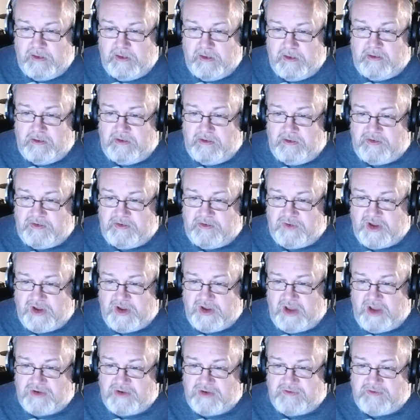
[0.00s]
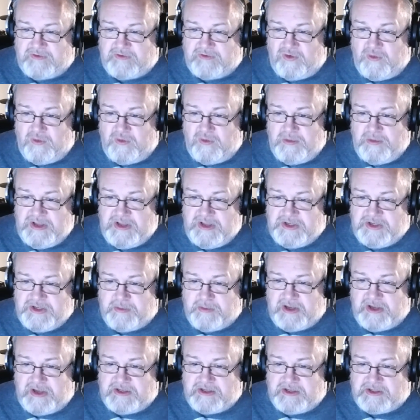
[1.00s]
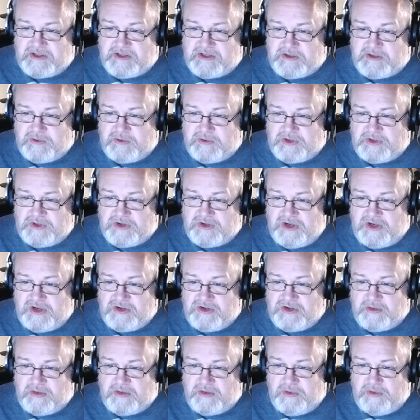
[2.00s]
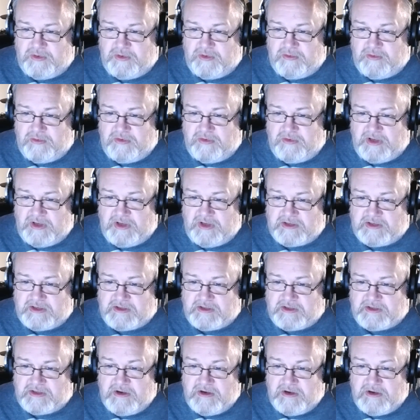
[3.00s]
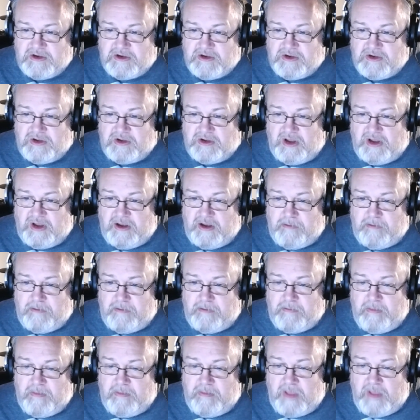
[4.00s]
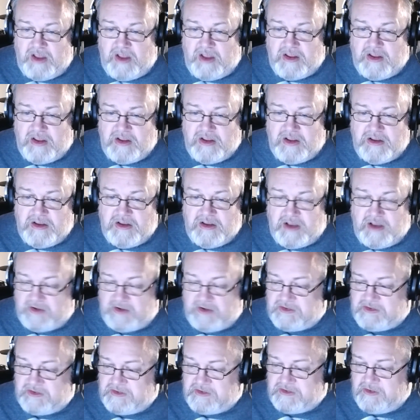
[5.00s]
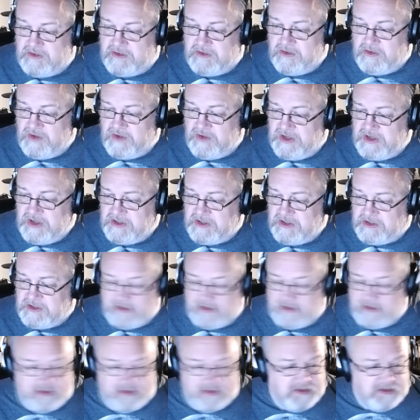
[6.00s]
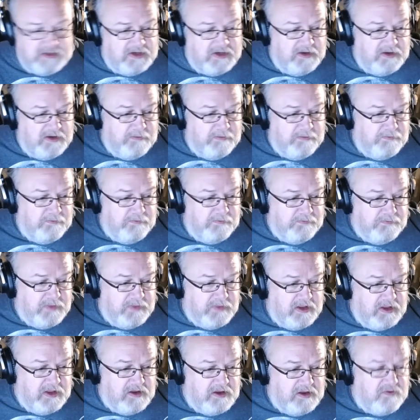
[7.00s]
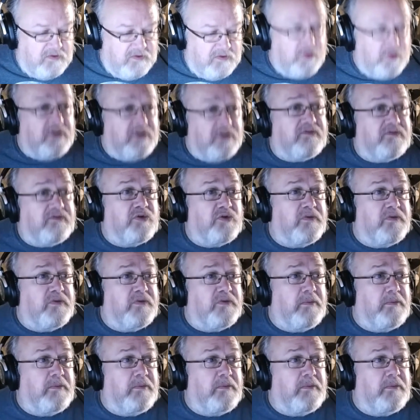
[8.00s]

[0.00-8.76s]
So Chaos Forum eSpace to exchange a community. Yes. Yes, there is a Corona forum.